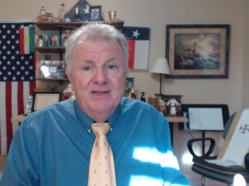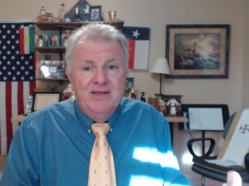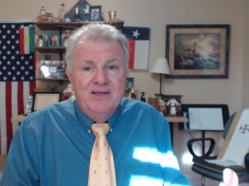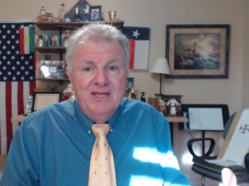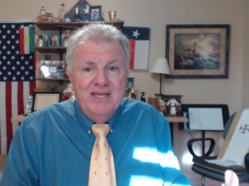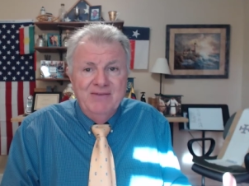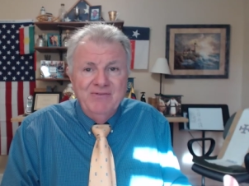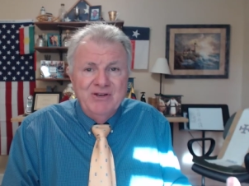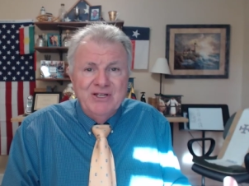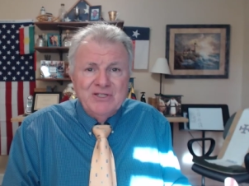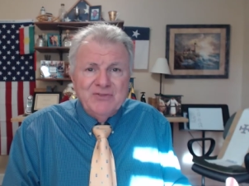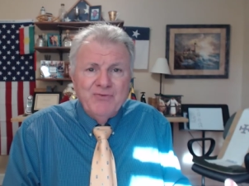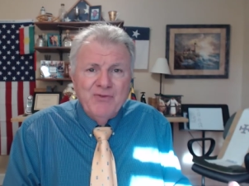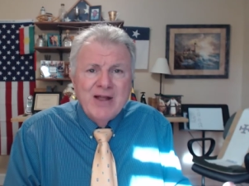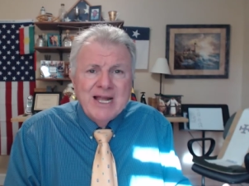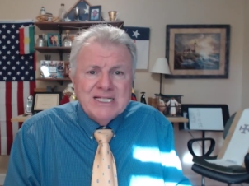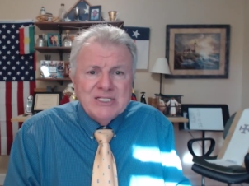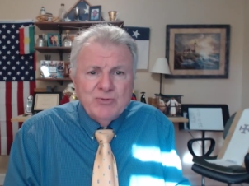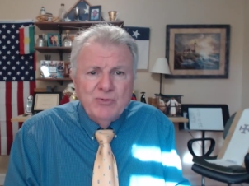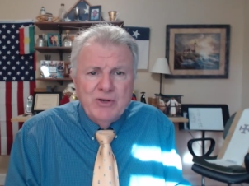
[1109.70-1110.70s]
Even his
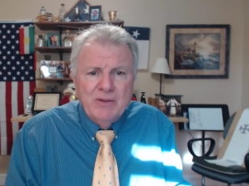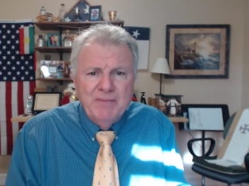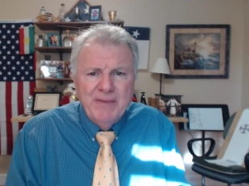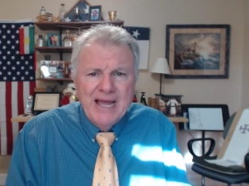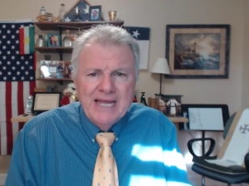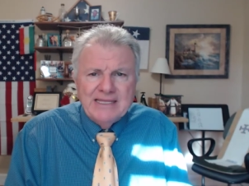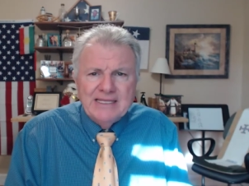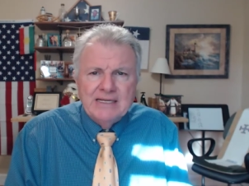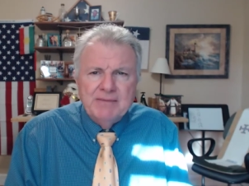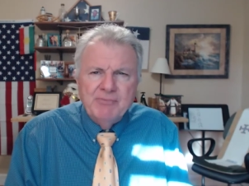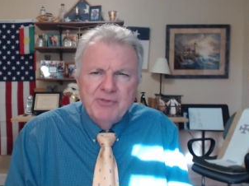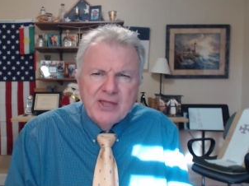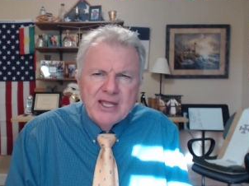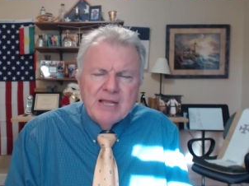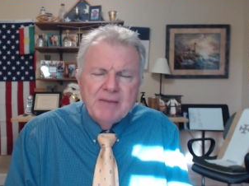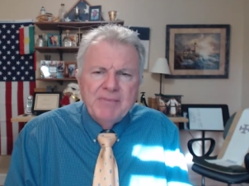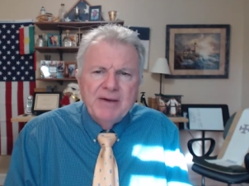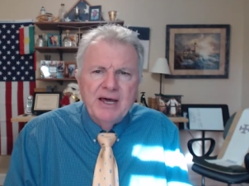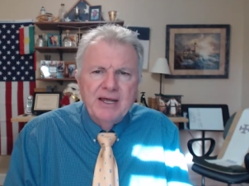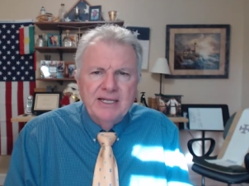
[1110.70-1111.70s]
friends would abandon him.
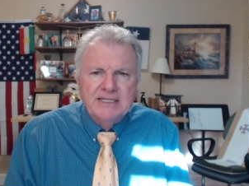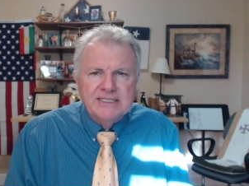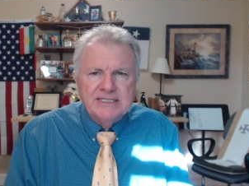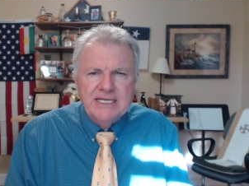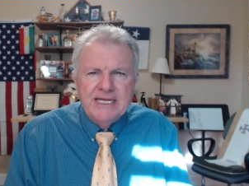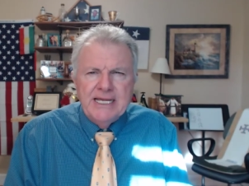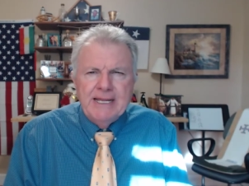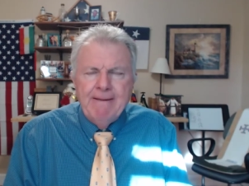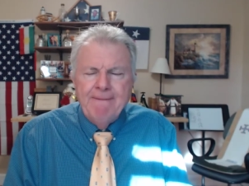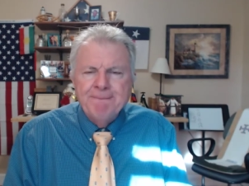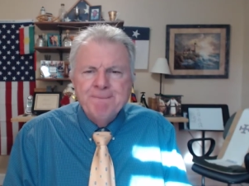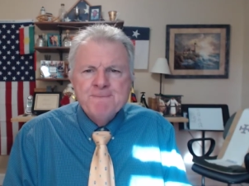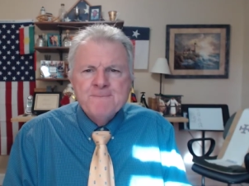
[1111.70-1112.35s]
Think about it, see?